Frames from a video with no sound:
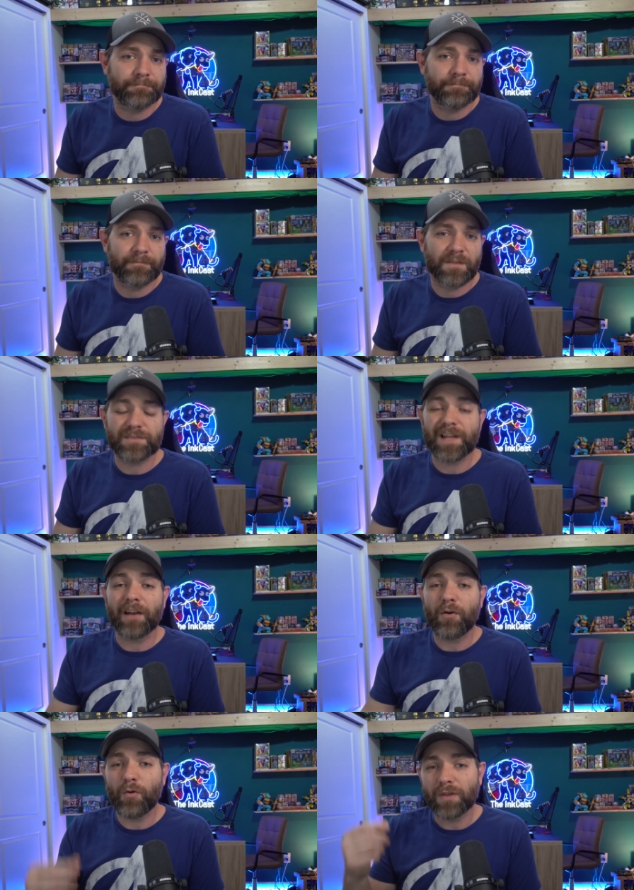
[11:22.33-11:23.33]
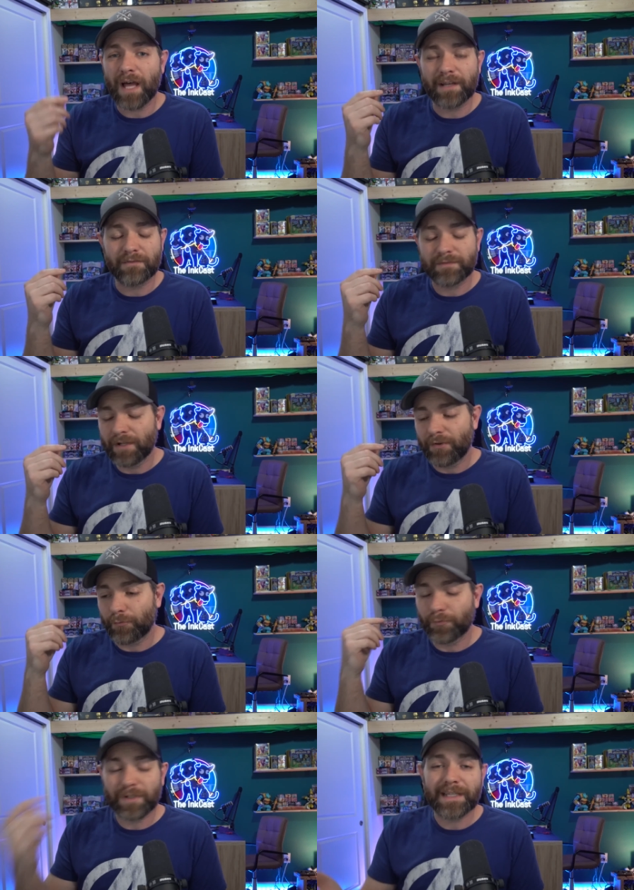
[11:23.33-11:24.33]
There's not a whole lot of
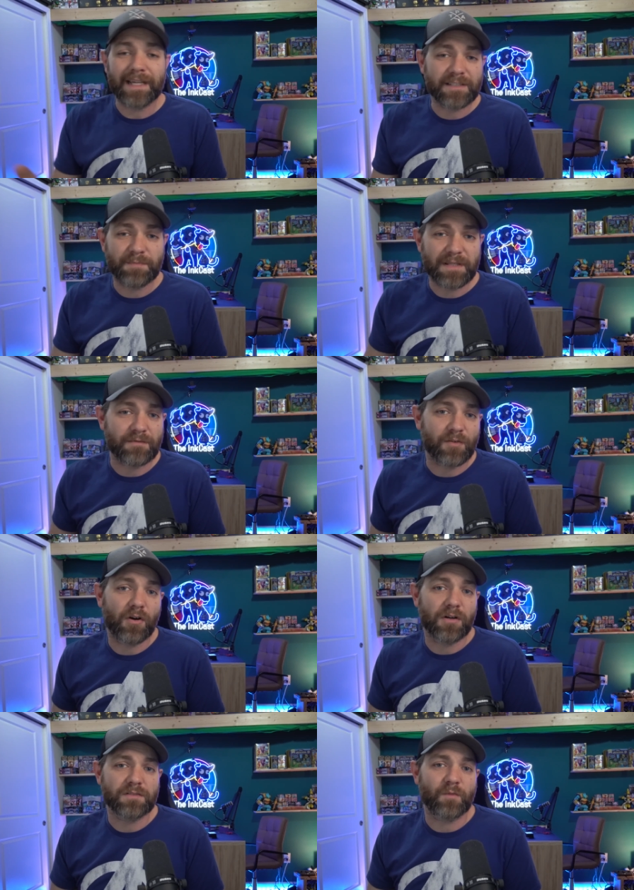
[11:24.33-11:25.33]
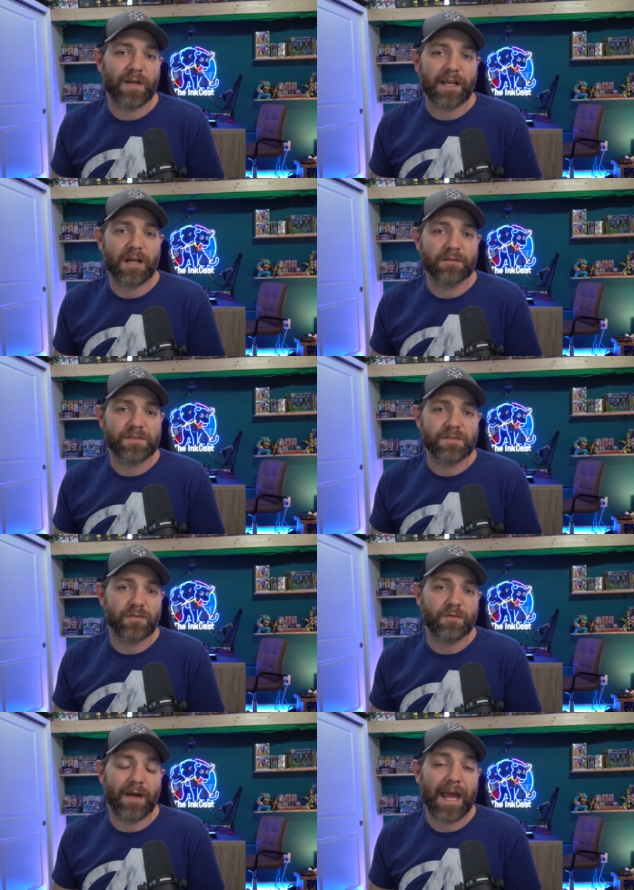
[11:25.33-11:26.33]
really expensive cards when it comes
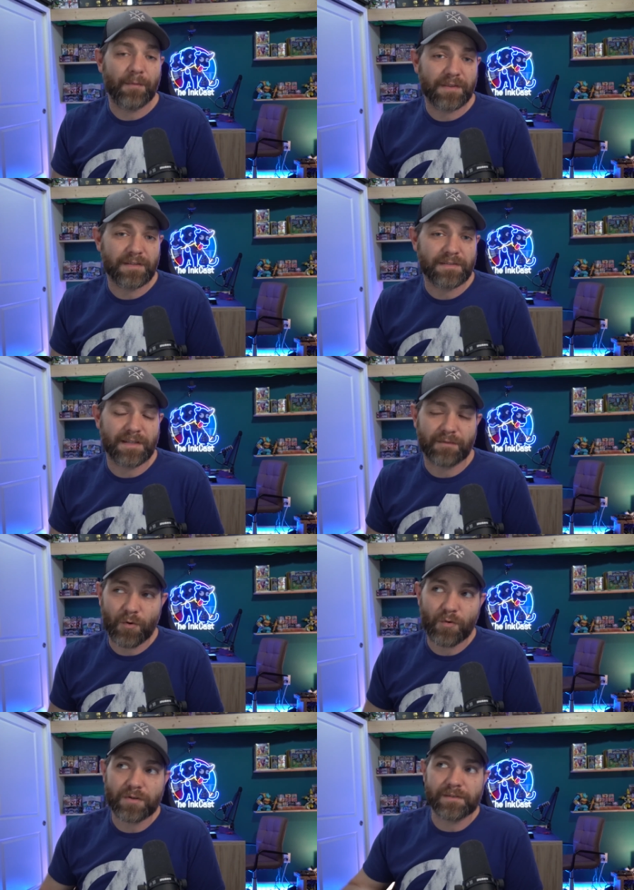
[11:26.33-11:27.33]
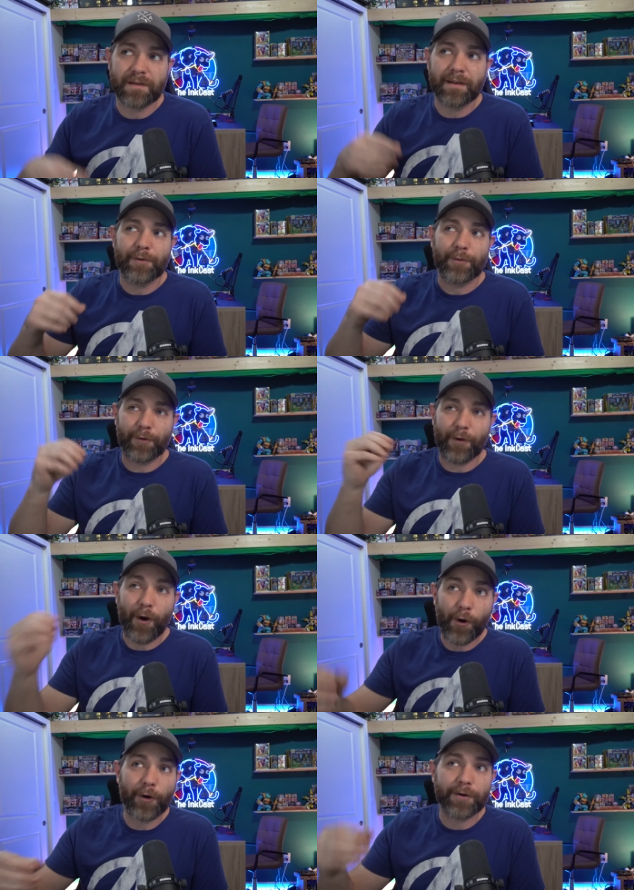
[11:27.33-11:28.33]
to Amethyst. And of course, there
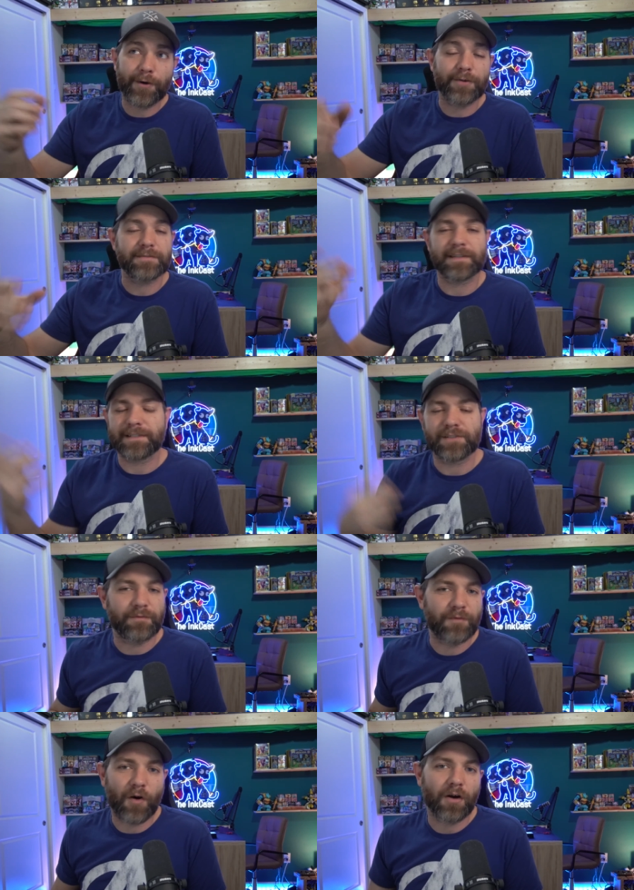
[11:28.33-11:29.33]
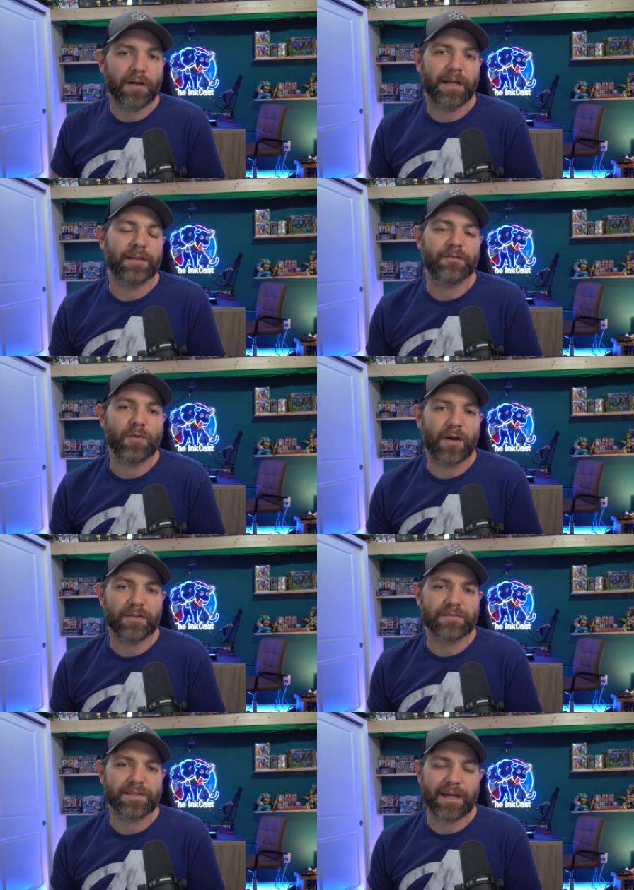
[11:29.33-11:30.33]
are cards like Jafar and a few
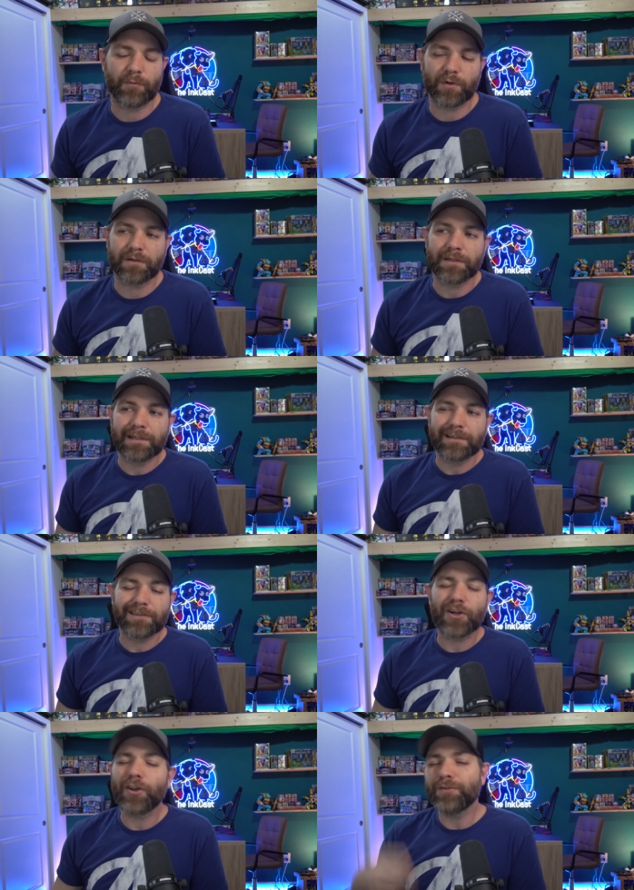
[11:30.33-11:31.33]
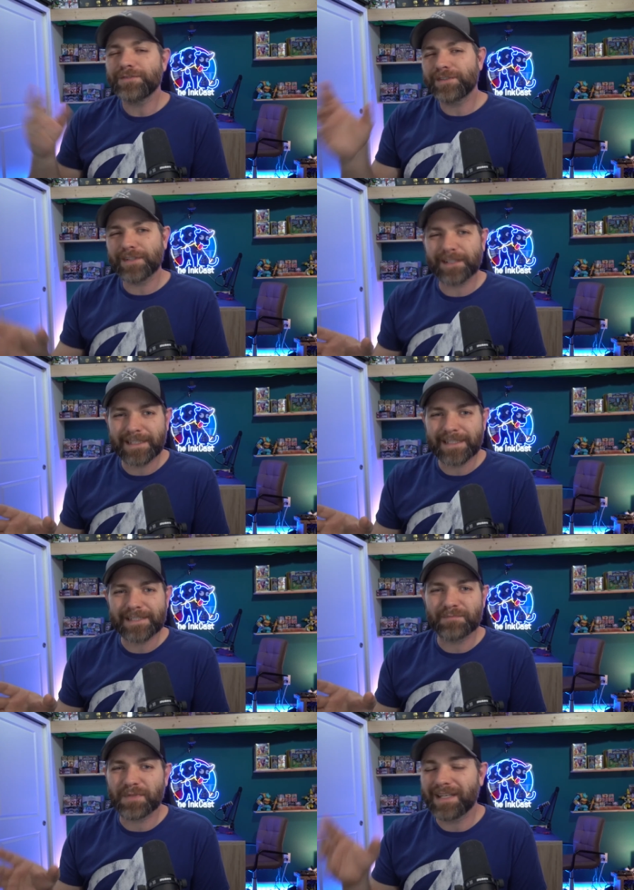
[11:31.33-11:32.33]
others that were close to the
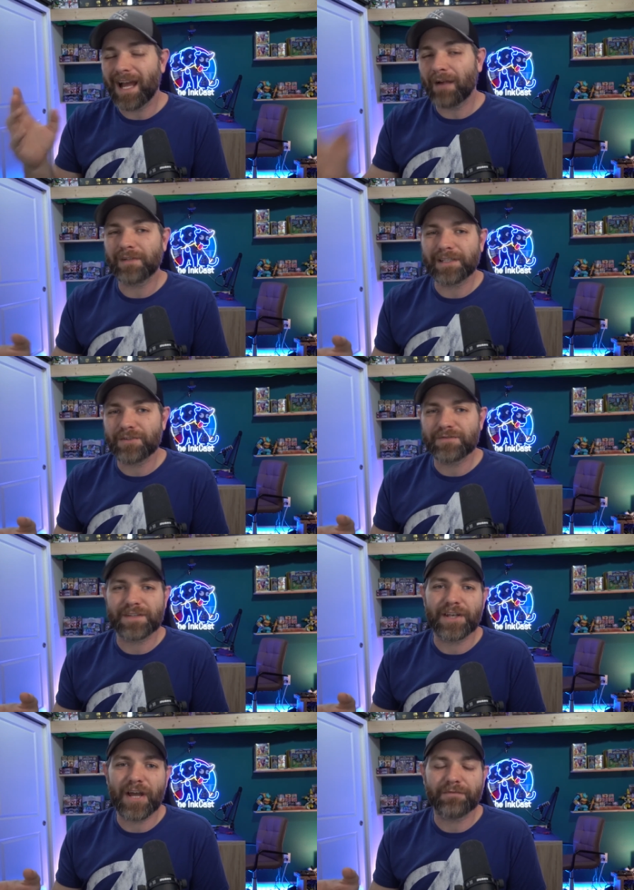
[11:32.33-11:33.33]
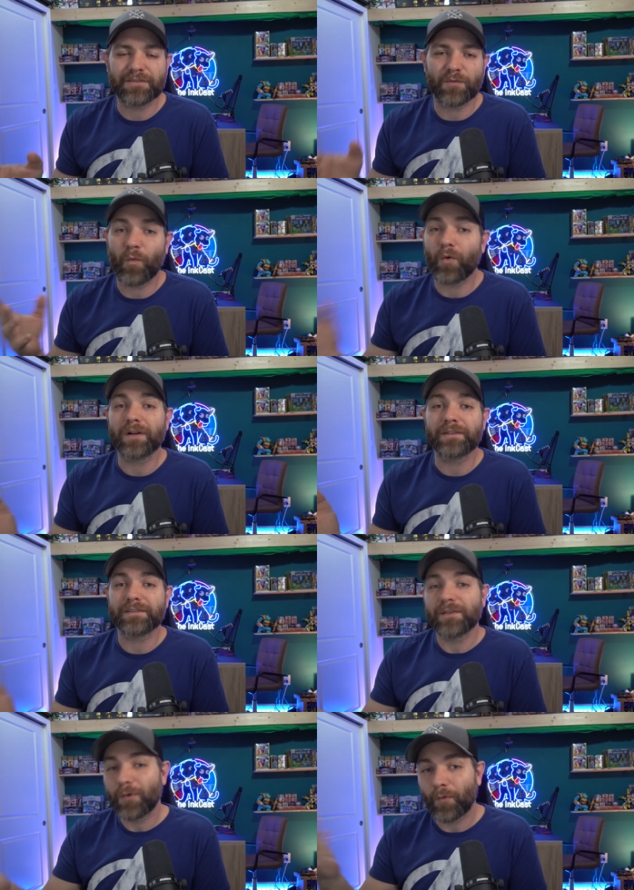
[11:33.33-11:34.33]
list, but not really used enough to warrant
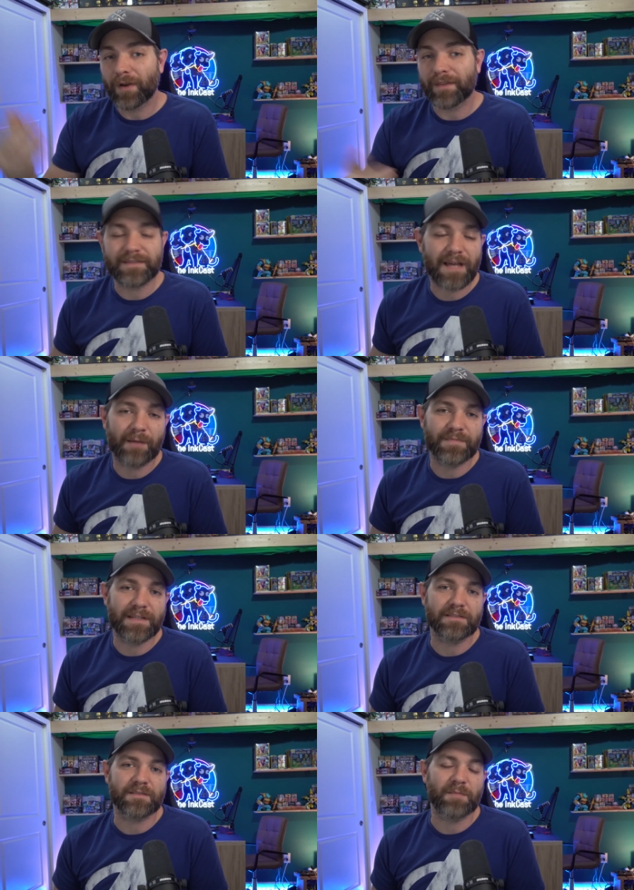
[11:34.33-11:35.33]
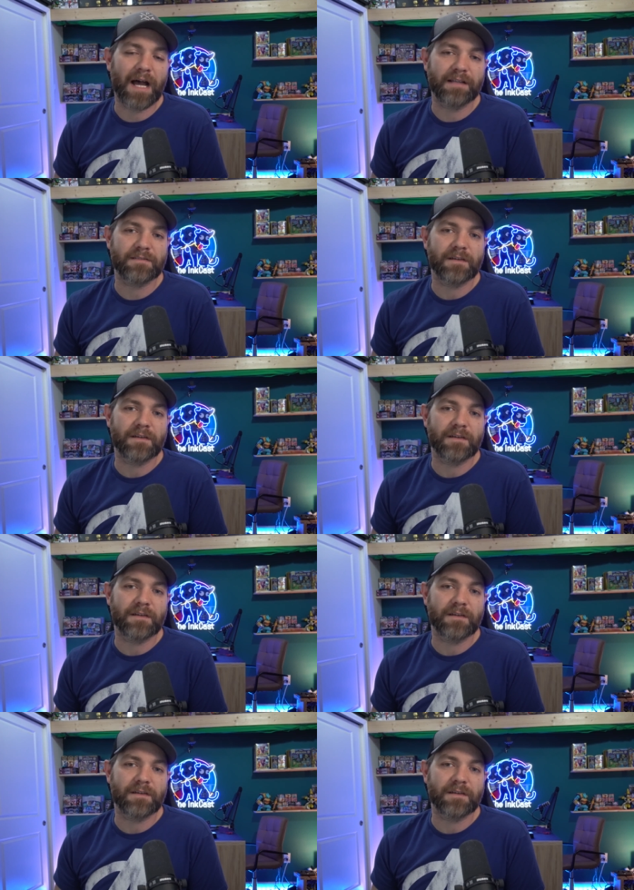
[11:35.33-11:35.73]
one of the top 10 spots.